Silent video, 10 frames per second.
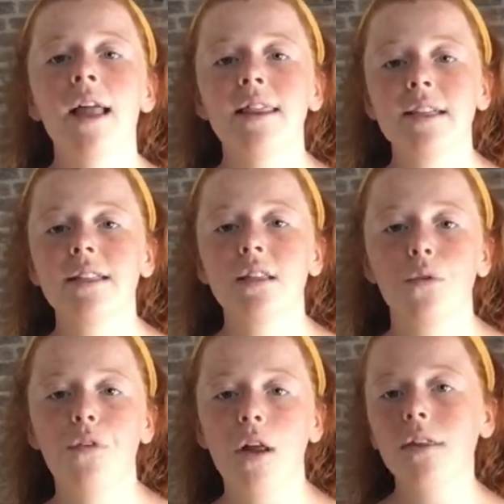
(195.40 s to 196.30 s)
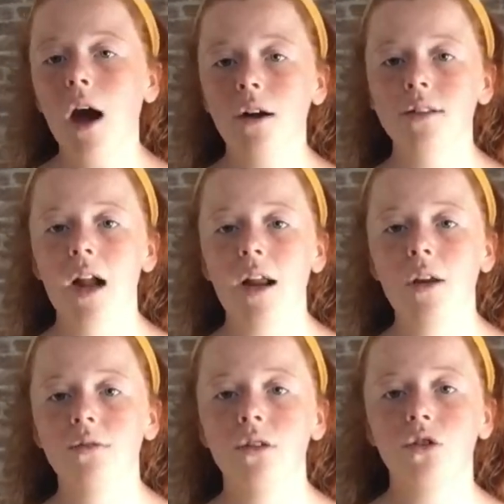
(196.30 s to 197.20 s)
this is the font that I'll start
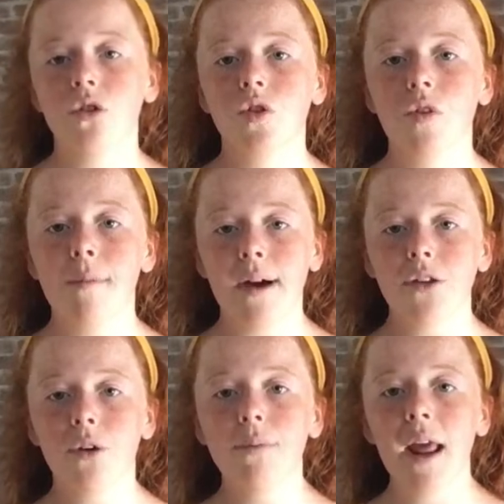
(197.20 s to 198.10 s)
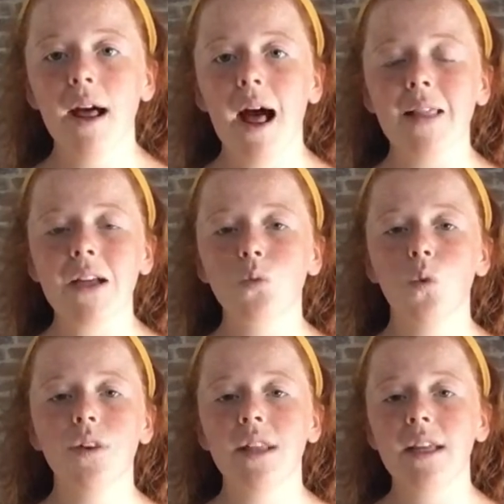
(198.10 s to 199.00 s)
using just for my thumbnail. And that's
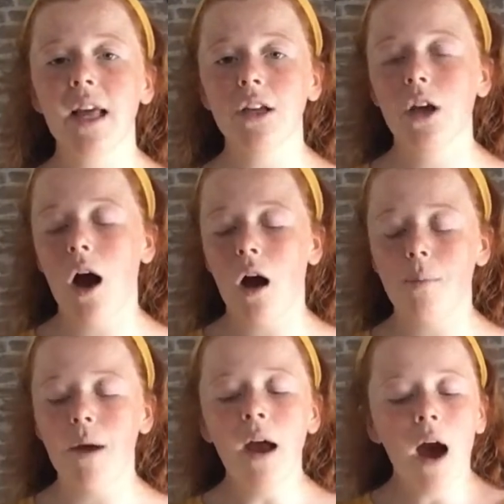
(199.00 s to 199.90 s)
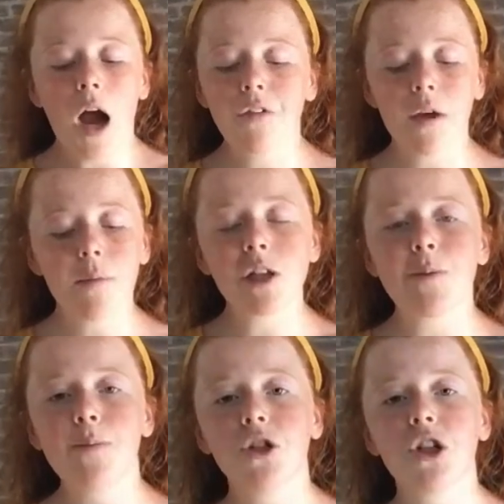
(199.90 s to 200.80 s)
one thing that I think most
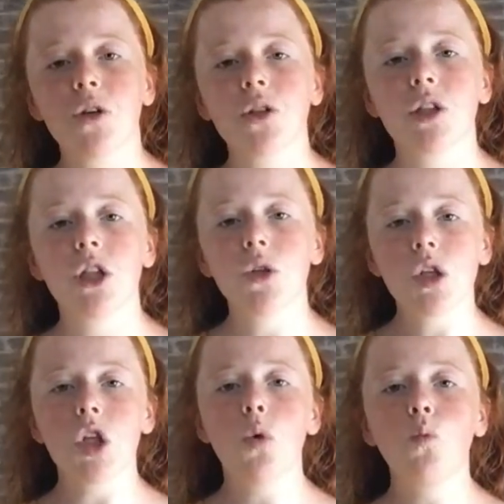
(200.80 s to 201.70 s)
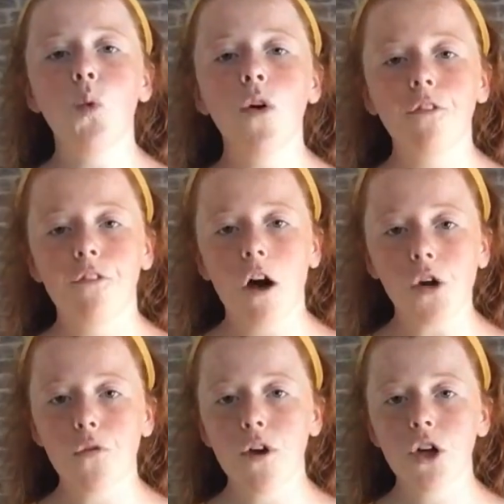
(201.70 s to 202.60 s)
people should do, is just using one
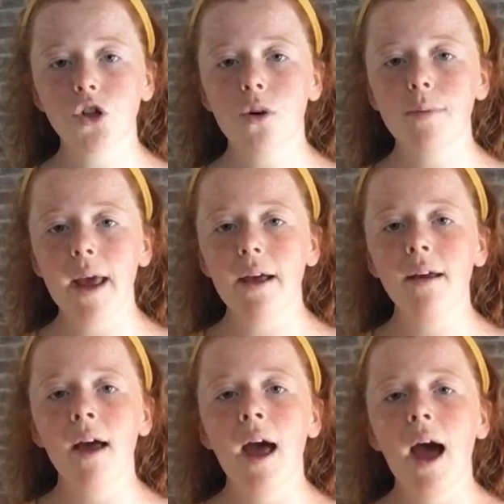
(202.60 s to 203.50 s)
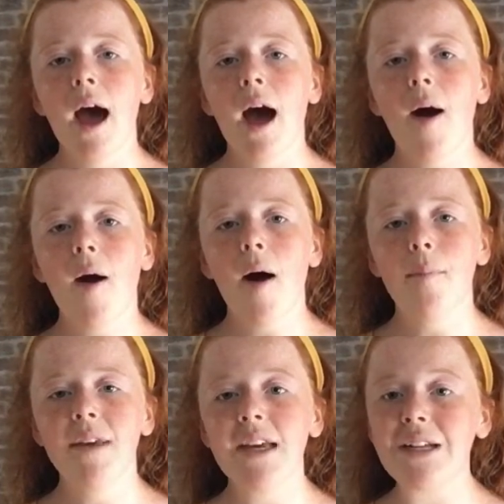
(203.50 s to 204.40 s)
font for your thumbnail
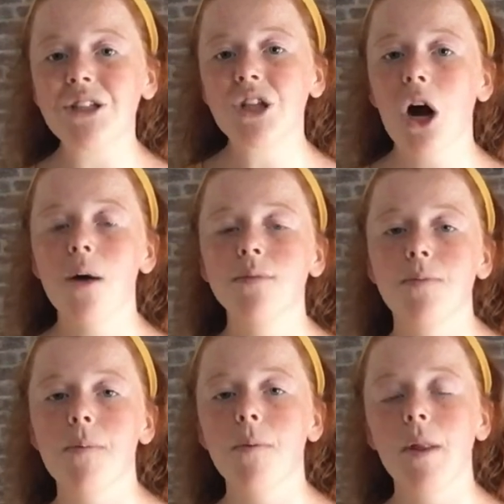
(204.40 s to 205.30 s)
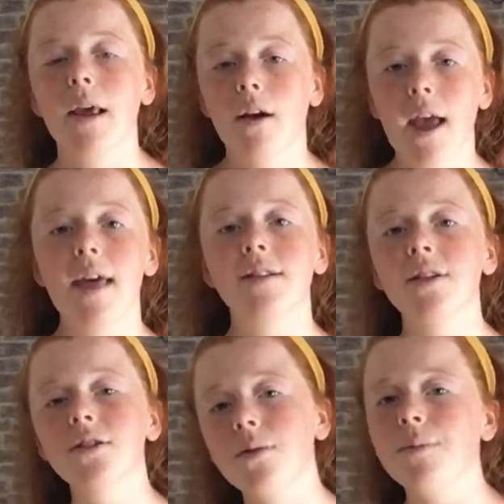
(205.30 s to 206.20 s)
each time, so people be like, okay, that's
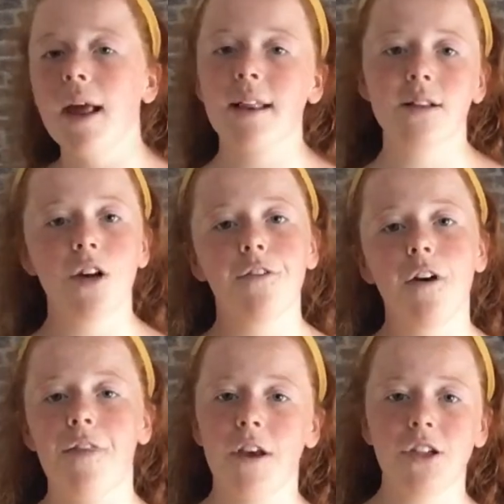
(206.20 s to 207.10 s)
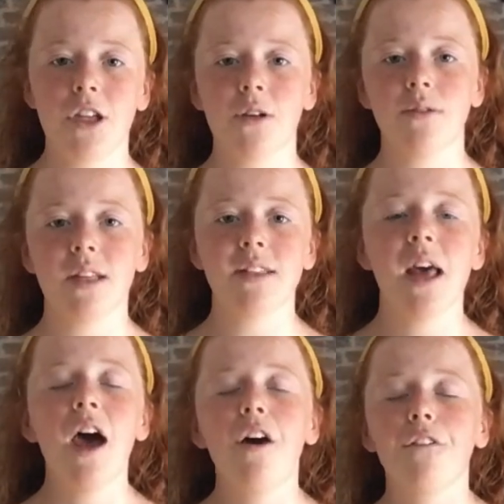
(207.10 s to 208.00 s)
her thumbnail, that's her font that she uses
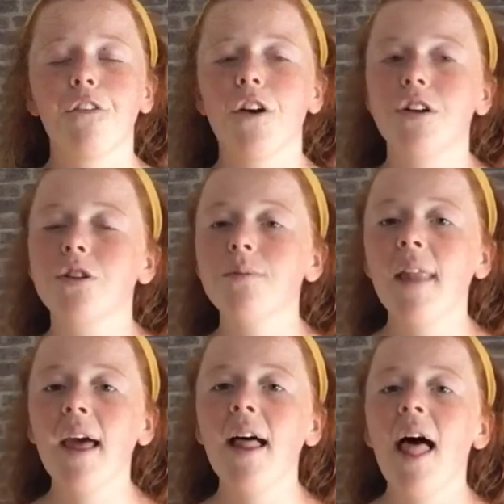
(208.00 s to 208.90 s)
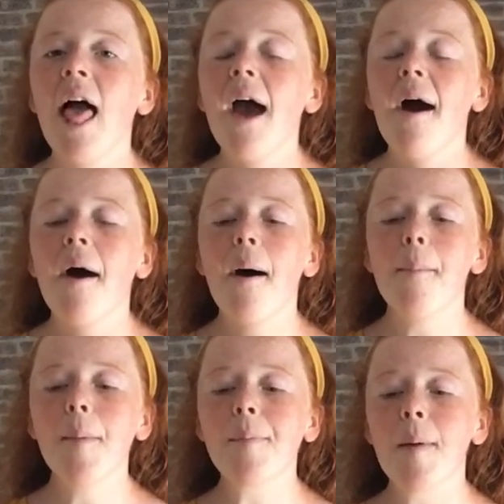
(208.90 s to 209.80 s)
for her thumbnail.
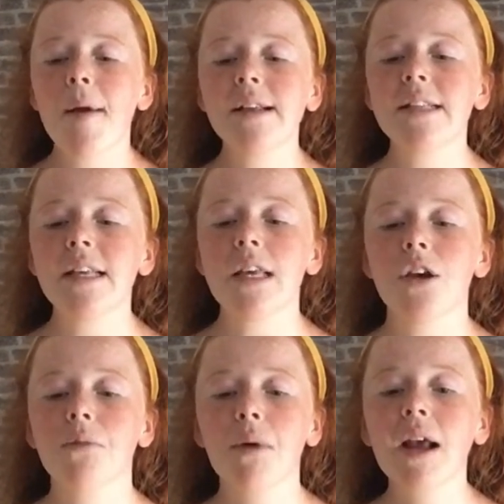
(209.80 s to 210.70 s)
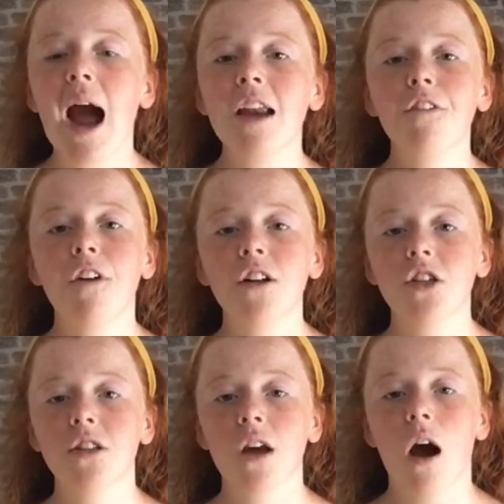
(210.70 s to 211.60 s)
But basically you can pick any
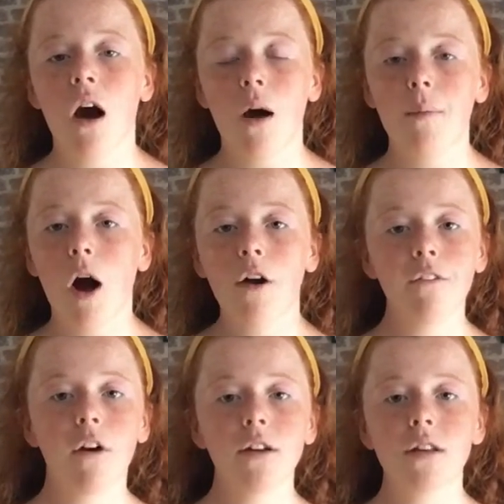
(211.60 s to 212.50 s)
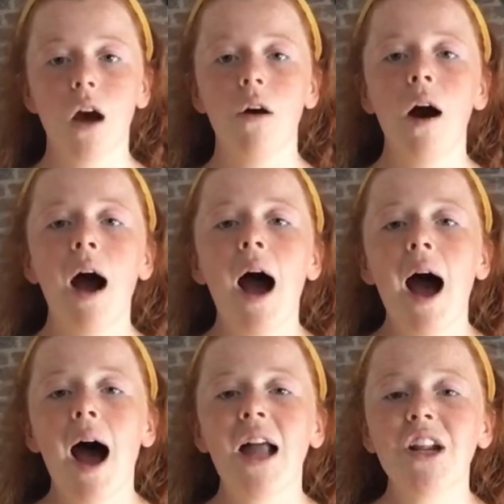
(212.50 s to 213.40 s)
font on Fonto,
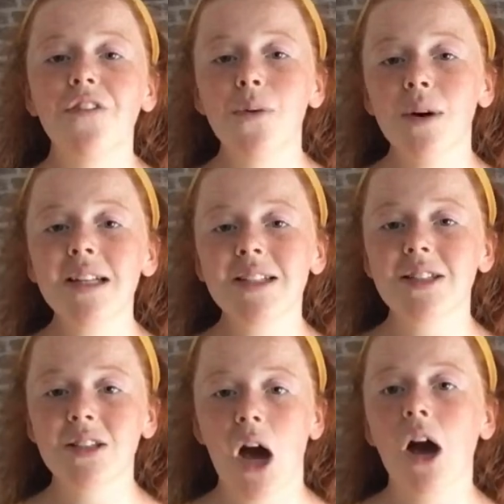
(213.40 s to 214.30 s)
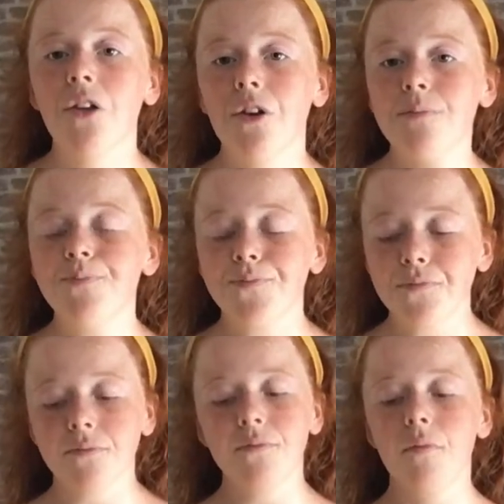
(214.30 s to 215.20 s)
and if you want to style them,
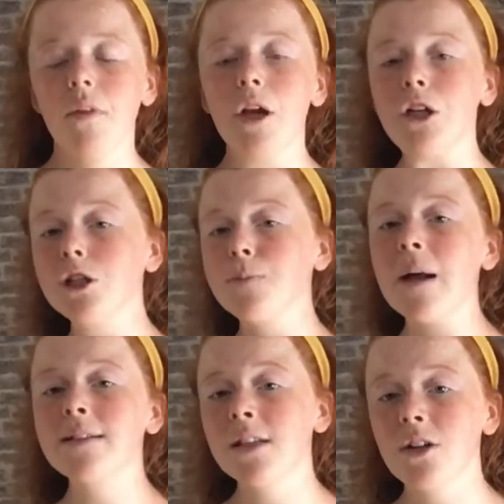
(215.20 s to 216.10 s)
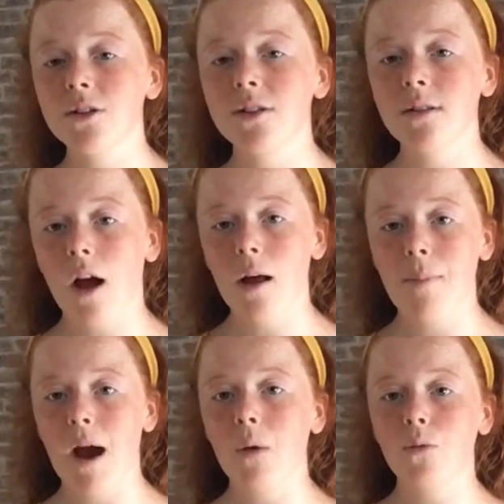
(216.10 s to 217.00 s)
you just press the little style
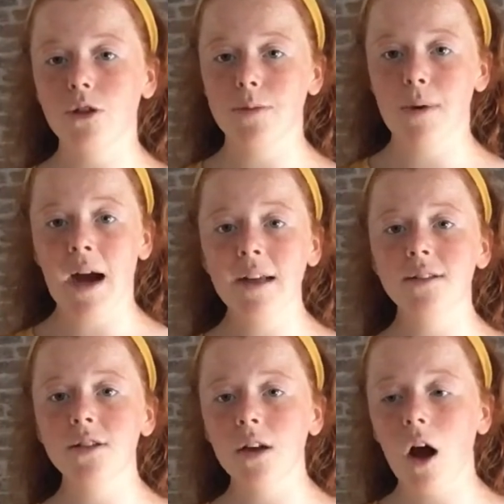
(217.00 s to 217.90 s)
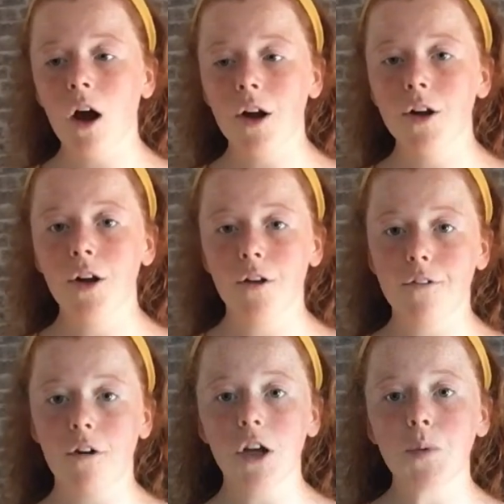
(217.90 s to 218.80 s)
bar once you press on your
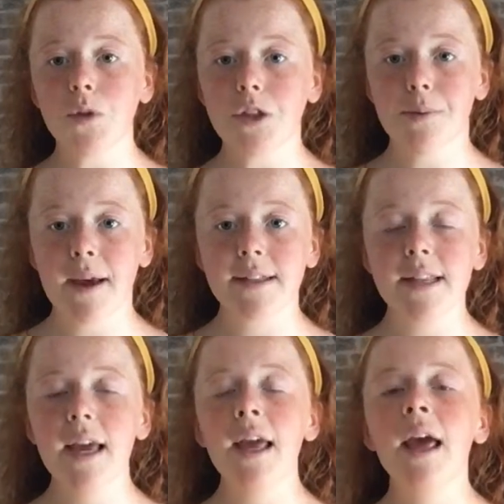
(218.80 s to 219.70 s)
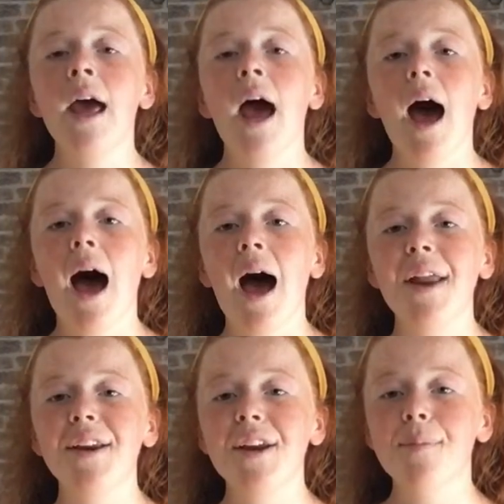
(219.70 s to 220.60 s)
font once you picked it,
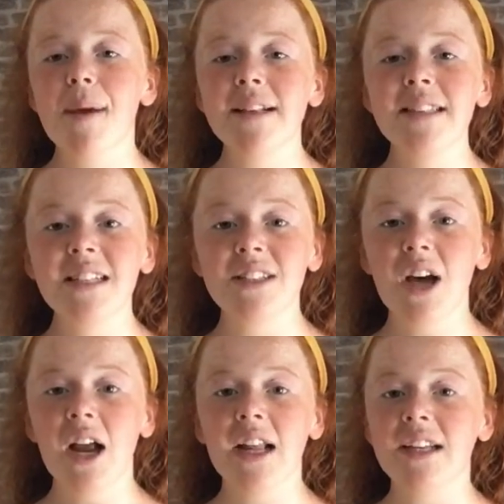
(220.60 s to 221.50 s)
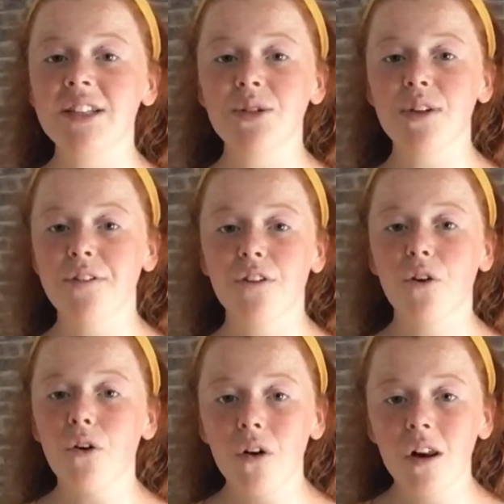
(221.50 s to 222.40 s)
and you can basically style it to different
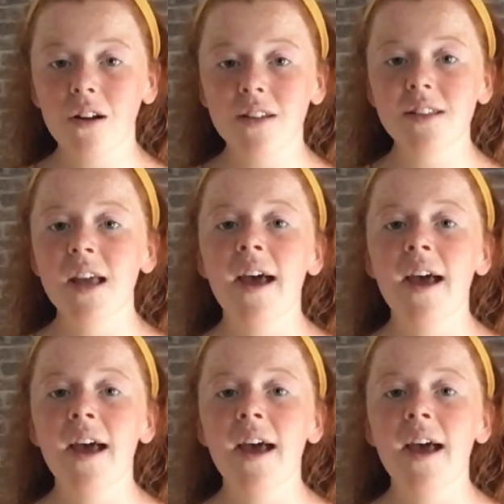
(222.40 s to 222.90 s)
colours,